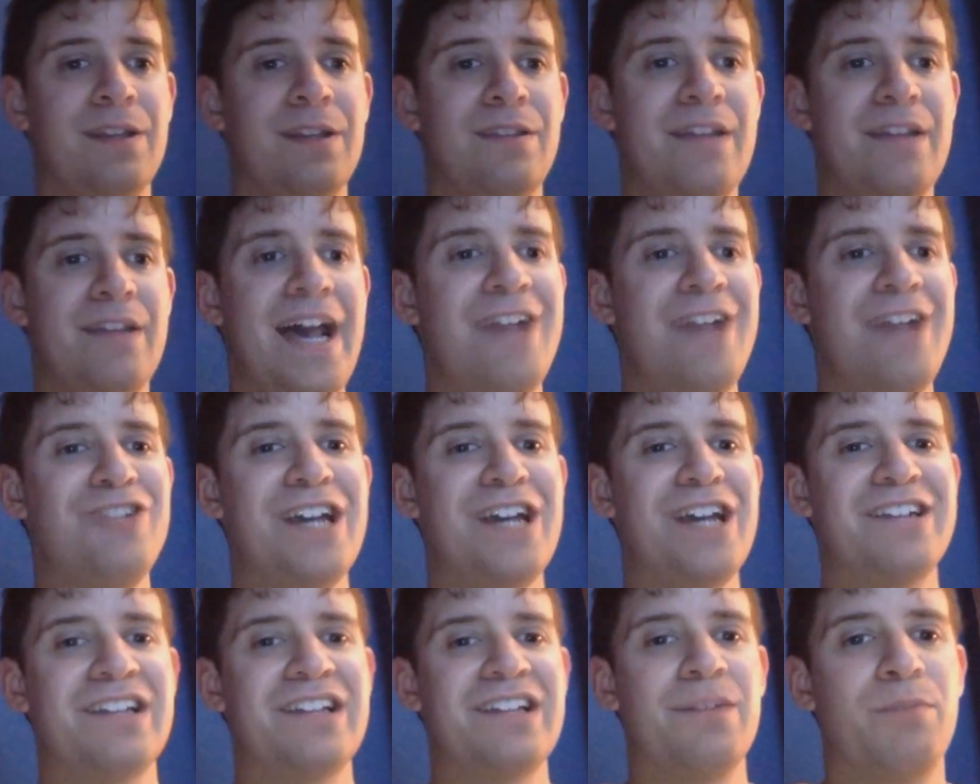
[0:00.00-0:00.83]
Nia
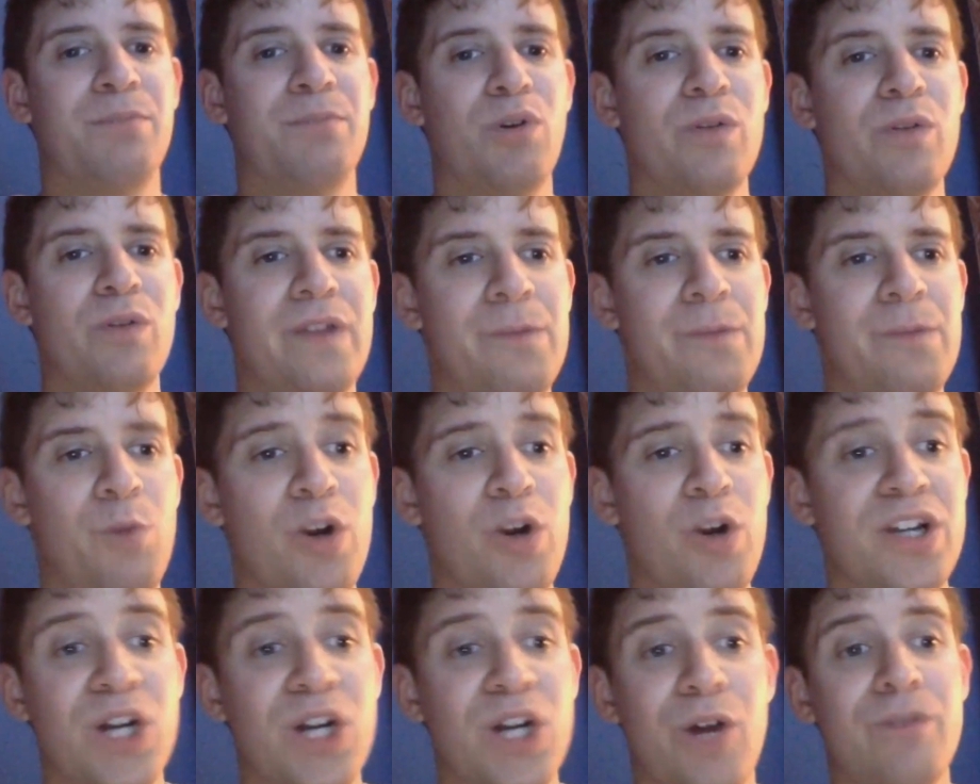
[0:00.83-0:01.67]
Jackson up pulling Liv
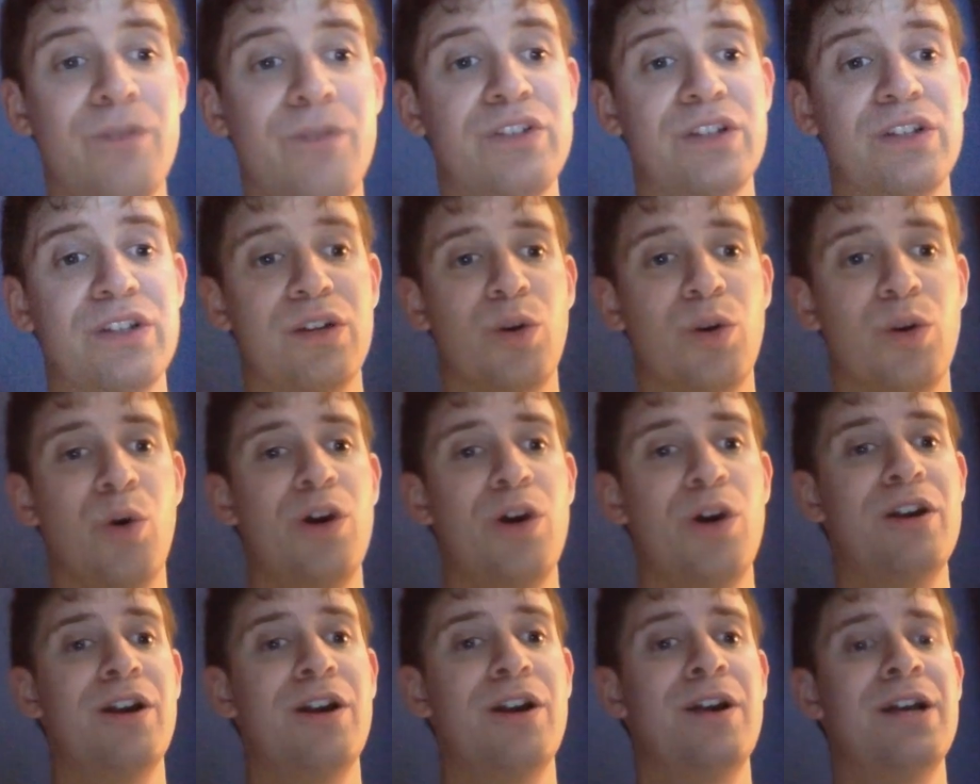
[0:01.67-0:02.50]
Morgan over to the
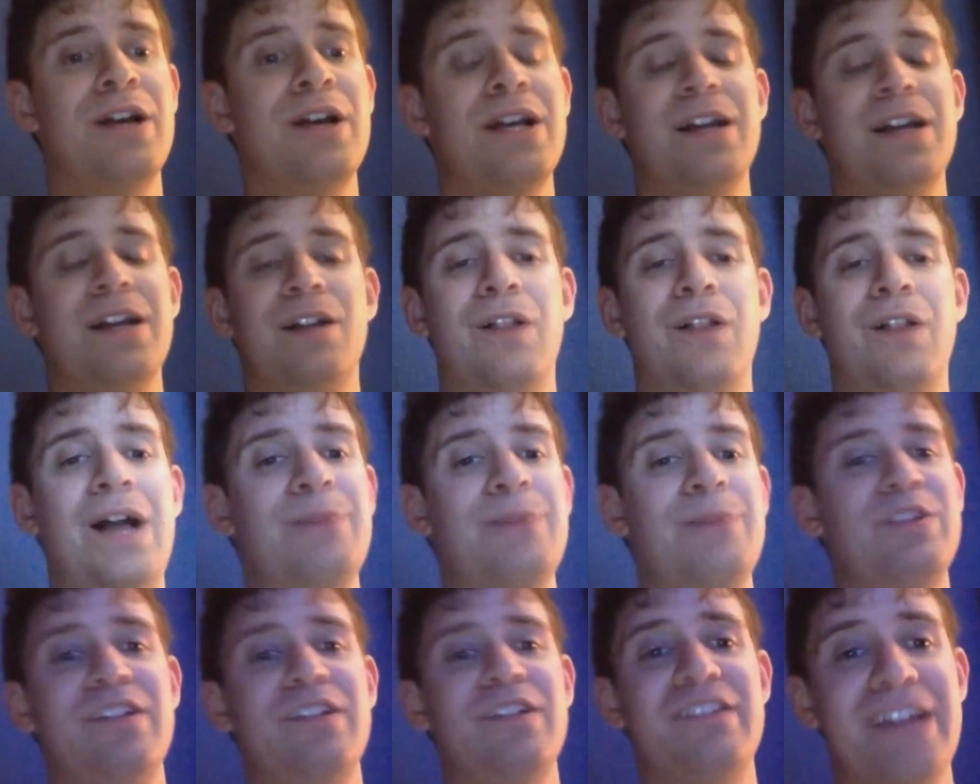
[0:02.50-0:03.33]
corner,
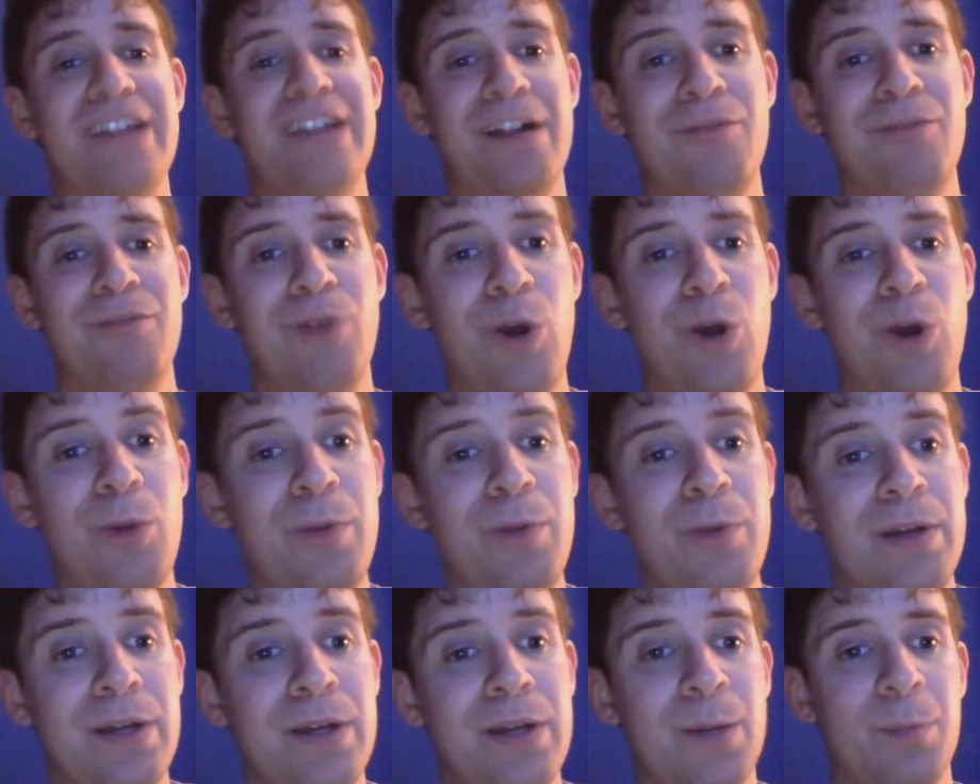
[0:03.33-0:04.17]
climbs to the second rope,
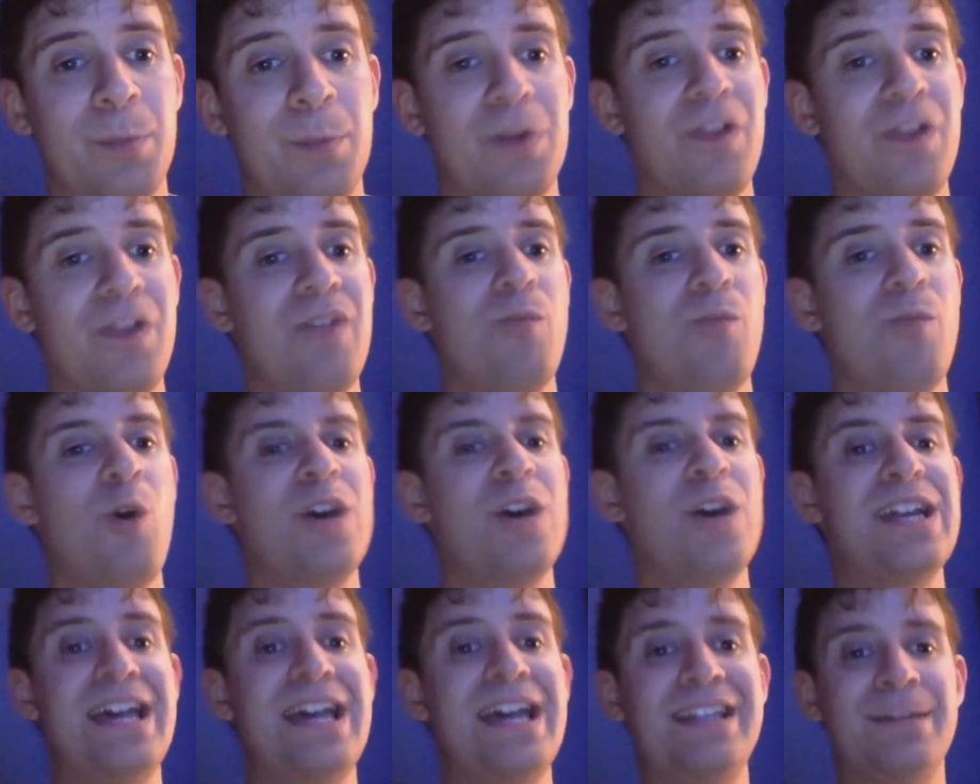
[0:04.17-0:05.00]
but Liv
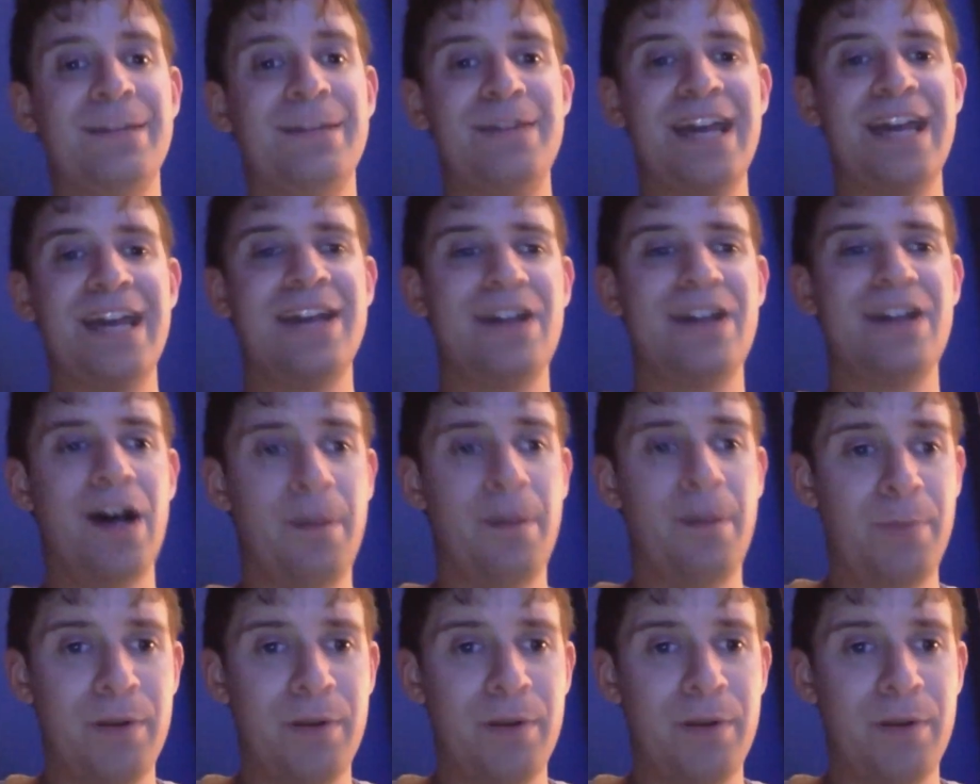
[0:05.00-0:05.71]
Morgan end up getting up.